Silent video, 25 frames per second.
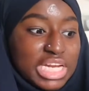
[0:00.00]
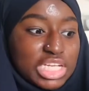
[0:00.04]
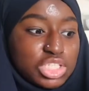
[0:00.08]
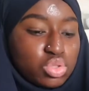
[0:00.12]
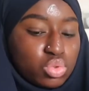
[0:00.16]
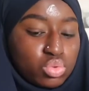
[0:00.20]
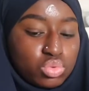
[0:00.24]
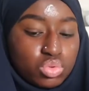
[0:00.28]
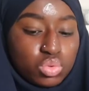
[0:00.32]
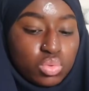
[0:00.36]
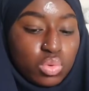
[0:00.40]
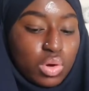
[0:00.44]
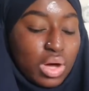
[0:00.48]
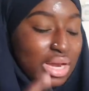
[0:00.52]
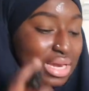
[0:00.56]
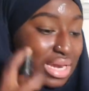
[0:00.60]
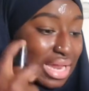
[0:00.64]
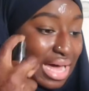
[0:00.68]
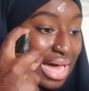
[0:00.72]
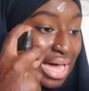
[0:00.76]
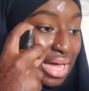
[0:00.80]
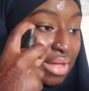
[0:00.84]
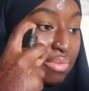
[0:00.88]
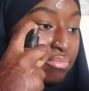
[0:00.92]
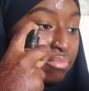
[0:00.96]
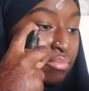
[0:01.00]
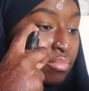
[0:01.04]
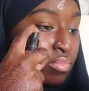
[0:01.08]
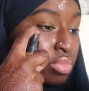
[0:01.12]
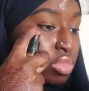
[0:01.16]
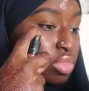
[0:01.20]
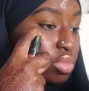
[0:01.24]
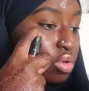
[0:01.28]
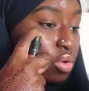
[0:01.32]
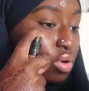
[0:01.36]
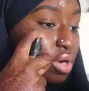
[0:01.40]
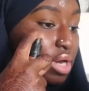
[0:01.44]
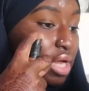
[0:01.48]
that you do a lot
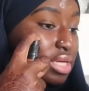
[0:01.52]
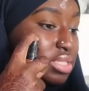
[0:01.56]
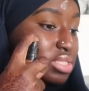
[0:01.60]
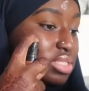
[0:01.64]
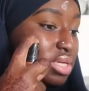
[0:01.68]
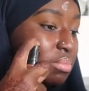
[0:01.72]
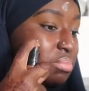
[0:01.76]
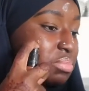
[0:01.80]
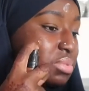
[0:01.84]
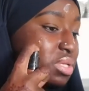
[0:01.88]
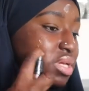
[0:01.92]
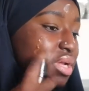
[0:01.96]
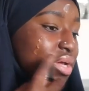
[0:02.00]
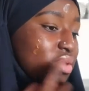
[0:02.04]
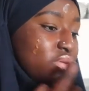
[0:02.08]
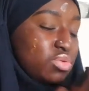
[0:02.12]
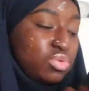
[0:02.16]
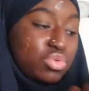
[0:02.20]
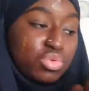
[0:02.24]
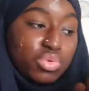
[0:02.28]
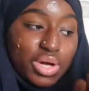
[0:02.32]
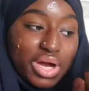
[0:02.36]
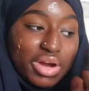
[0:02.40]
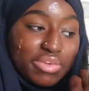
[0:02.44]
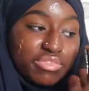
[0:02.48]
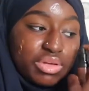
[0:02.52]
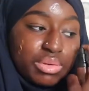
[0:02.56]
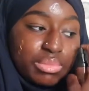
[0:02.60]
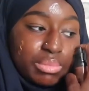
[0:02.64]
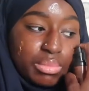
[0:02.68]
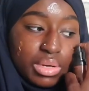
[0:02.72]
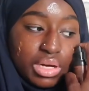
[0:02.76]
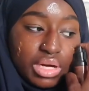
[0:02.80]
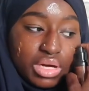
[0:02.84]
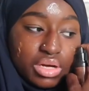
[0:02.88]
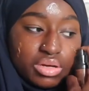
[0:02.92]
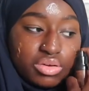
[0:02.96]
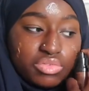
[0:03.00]
or like something that you do every
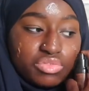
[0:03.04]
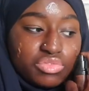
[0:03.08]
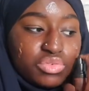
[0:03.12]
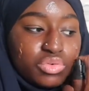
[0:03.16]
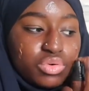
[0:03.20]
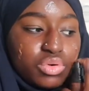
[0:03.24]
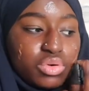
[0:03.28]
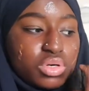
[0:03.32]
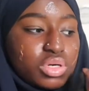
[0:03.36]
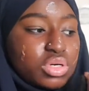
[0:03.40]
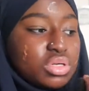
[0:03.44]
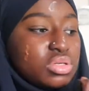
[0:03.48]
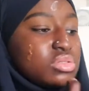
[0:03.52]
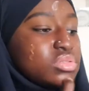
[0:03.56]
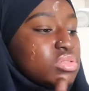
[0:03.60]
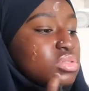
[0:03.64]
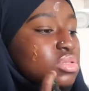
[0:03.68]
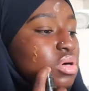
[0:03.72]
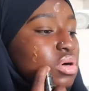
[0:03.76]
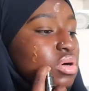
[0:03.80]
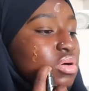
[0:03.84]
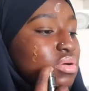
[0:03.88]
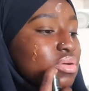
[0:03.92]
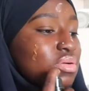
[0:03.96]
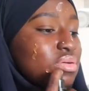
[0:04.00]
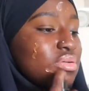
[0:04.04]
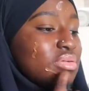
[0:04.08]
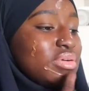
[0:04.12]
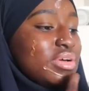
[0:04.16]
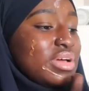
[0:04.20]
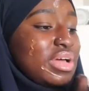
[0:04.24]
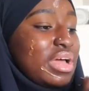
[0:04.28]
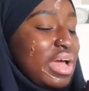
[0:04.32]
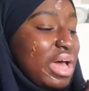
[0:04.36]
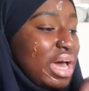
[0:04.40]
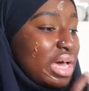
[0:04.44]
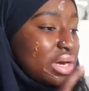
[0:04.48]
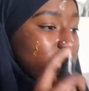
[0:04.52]
month or so
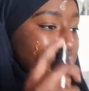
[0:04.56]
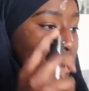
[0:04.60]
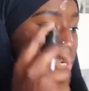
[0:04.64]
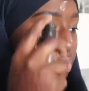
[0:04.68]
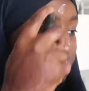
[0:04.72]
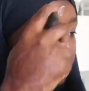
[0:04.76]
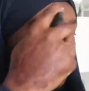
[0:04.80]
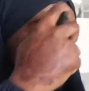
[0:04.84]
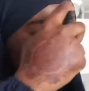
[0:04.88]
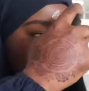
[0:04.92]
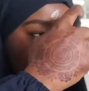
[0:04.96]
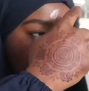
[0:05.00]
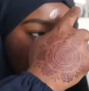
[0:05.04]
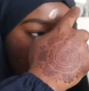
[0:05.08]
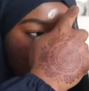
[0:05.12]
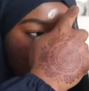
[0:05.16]
i don't want to put too